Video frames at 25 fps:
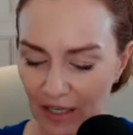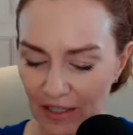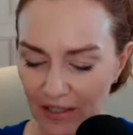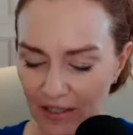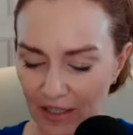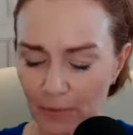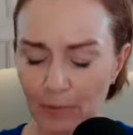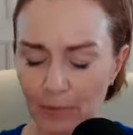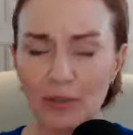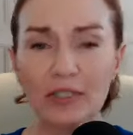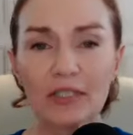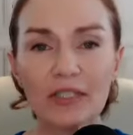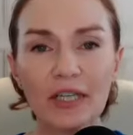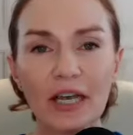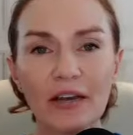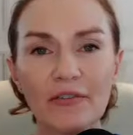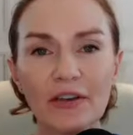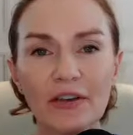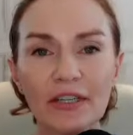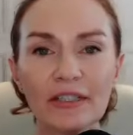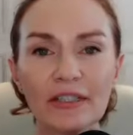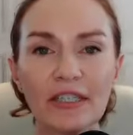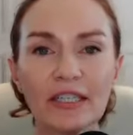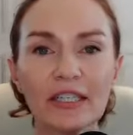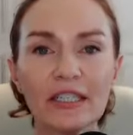Number
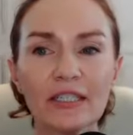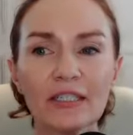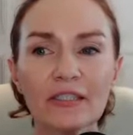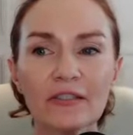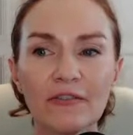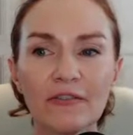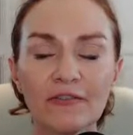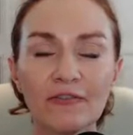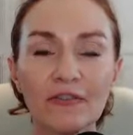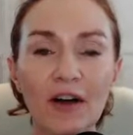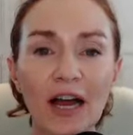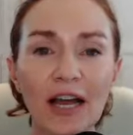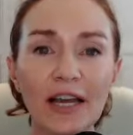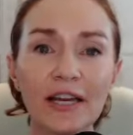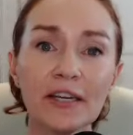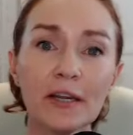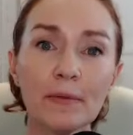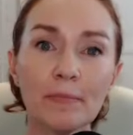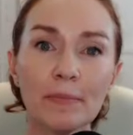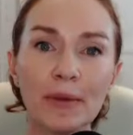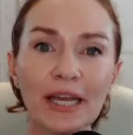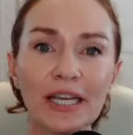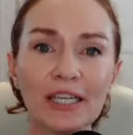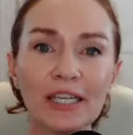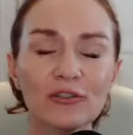seven is find
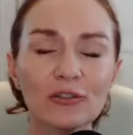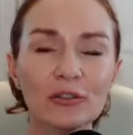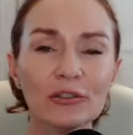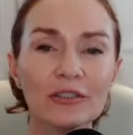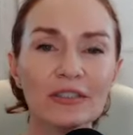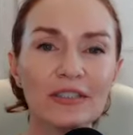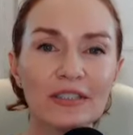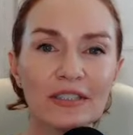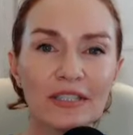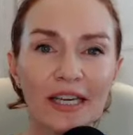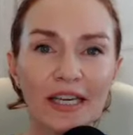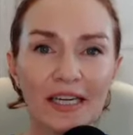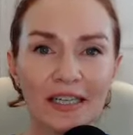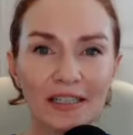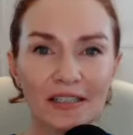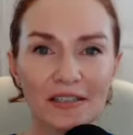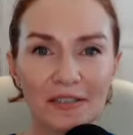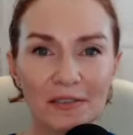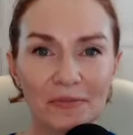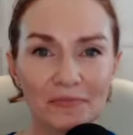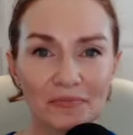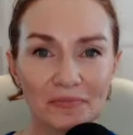a patron saint.